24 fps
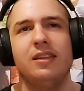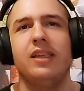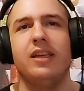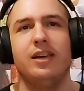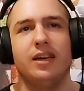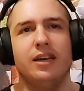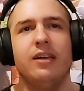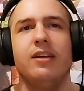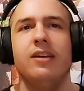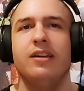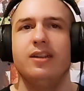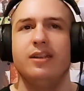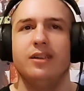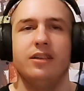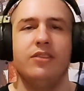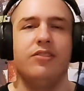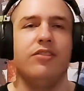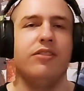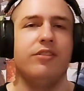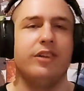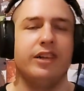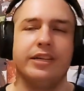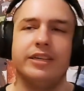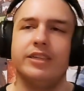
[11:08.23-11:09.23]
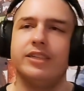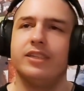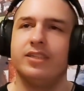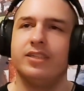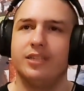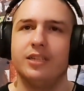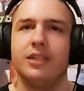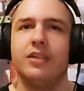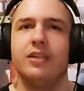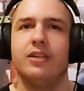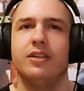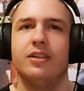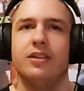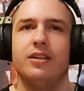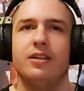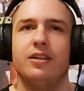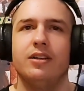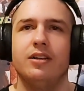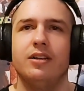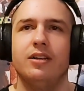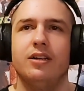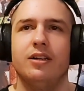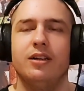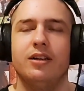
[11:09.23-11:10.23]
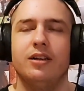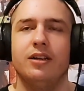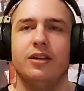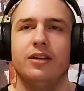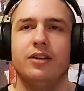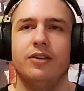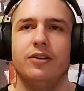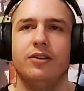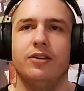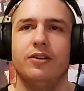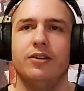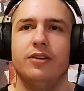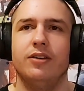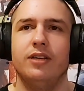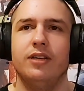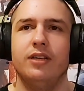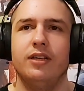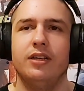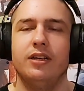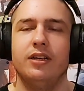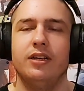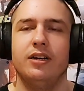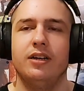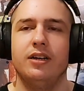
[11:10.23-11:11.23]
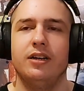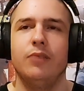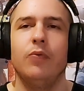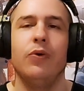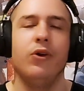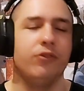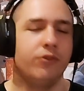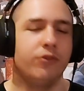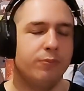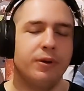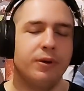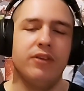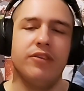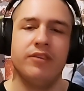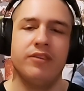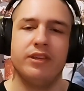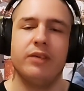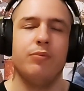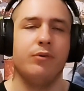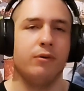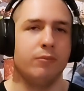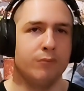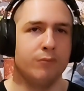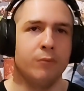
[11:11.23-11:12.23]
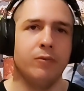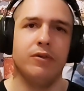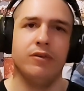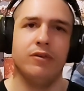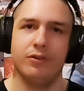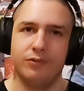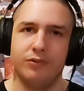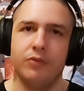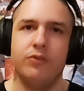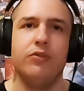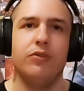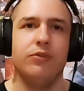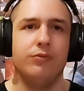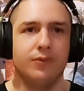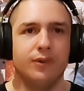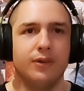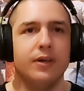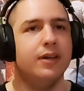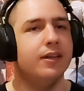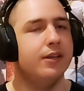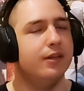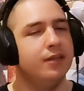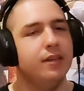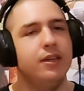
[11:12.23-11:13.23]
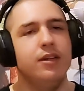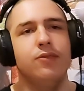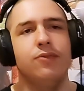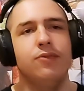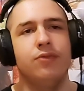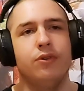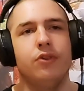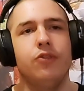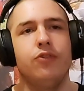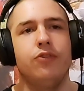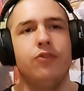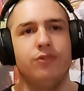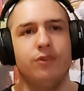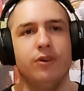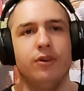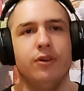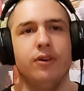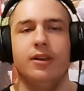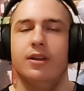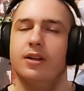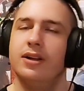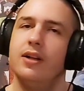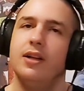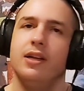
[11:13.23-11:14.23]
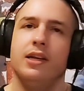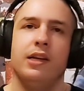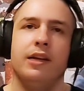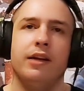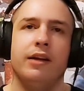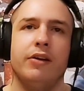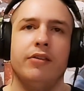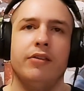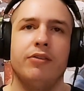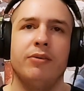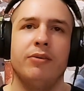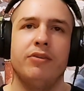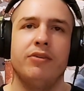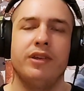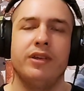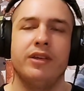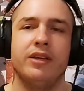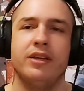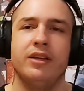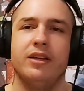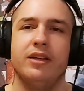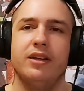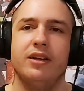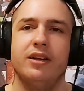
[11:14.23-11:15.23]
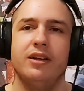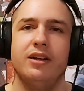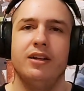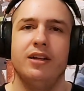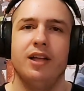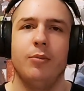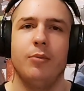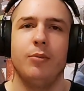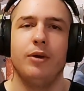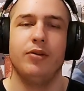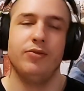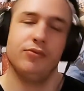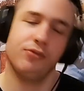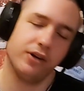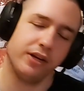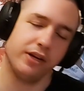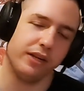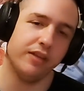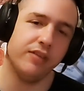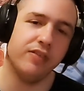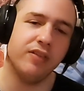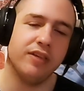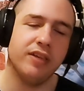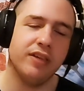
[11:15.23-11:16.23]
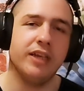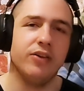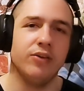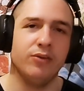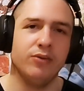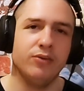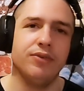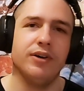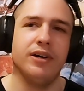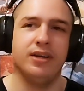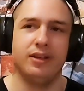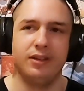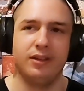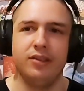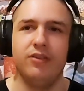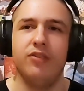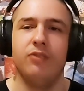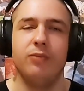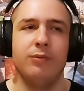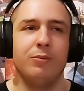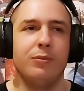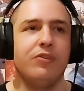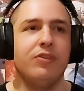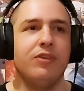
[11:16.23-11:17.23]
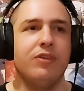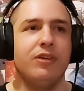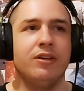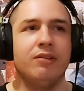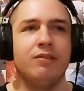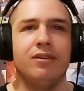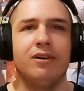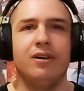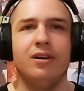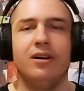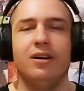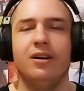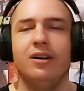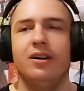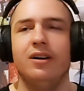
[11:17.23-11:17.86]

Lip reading: Yeah, this is like, you know, one of the best K-pop moments I've seen so far, for sure. That was amazing. I mean, for any CGL fan, this made me think of